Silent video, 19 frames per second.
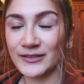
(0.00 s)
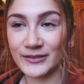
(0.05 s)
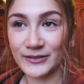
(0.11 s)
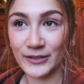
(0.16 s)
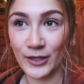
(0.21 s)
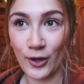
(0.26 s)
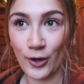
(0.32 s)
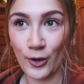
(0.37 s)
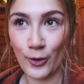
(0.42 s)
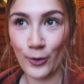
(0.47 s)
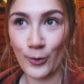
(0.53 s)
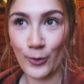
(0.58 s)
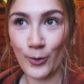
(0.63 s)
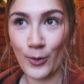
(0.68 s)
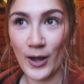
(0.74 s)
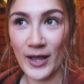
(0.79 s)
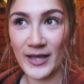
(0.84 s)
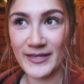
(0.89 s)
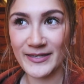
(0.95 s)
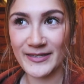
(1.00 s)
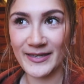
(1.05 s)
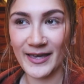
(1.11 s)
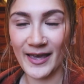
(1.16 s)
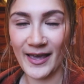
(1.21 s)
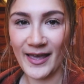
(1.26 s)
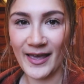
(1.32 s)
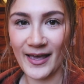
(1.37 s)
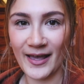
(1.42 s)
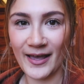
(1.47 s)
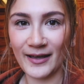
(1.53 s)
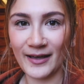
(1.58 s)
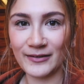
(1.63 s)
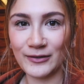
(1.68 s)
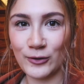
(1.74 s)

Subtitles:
So yeah,